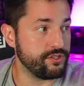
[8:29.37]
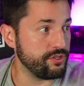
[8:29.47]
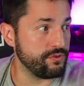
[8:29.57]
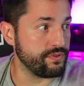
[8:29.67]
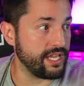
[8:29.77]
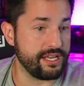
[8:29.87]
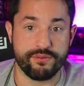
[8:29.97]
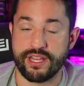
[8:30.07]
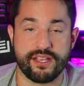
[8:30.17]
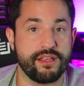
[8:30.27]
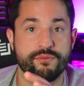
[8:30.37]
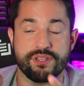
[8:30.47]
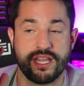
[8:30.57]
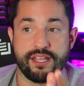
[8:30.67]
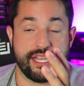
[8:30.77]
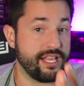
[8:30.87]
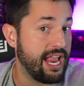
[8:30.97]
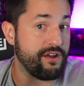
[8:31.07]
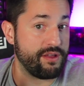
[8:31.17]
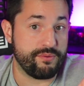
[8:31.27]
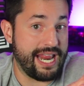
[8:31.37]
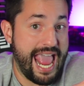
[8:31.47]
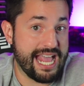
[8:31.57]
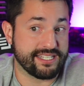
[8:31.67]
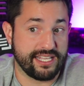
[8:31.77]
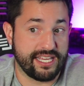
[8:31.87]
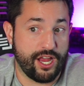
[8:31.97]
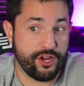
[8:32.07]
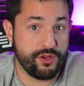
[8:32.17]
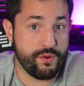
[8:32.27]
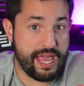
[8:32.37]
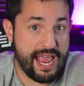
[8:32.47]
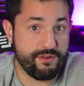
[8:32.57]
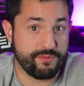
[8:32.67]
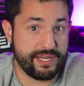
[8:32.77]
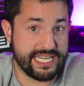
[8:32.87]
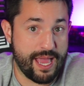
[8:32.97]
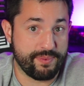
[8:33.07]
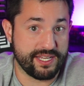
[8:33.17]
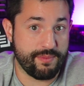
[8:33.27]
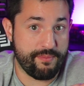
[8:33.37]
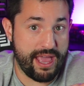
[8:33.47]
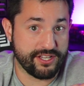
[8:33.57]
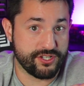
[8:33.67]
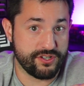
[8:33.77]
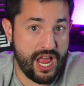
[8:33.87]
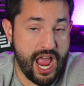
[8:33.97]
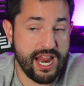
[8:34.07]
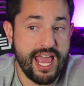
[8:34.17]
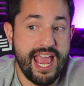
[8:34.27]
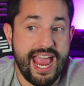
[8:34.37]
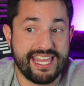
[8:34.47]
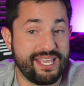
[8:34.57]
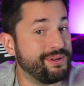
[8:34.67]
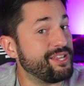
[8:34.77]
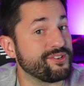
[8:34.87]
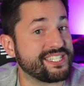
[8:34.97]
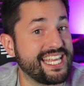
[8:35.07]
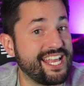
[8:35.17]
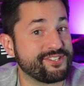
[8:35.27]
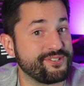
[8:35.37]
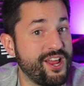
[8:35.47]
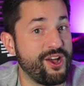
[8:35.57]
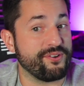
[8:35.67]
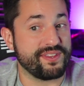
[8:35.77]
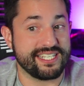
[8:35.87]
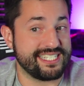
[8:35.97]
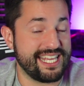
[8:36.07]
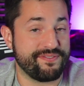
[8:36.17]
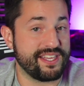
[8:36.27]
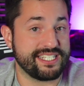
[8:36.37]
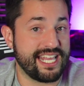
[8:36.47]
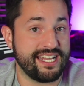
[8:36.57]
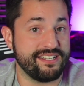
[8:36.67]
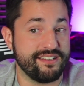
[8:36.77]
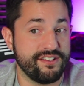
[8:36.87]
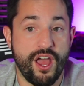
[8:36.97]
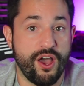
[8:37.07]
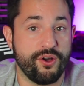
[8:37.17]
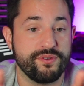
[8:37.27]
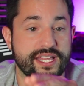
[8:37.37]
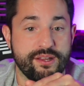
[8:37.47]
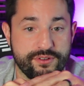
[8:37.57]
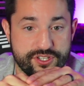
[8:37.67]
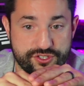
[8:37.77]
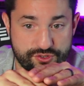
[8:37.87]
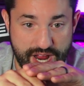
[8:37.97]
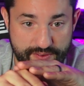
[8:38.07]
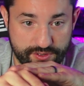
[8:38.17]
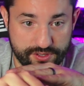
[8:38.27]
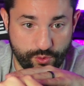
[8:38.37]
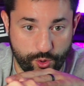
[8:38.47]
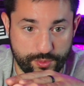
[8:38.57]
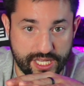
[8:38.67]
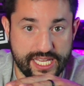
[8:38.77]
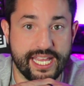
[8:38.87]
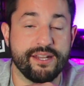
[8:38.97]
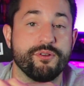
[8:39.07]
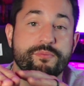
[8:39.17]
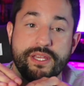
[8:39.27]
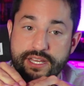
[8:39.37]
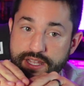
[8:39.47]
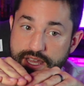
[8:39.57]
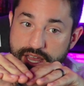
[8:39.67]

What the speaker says: And it would ask, like, are you okay with me tapping into my magic or not? And they would either say yes or no. If they said no, then it would just travel normally, and it would be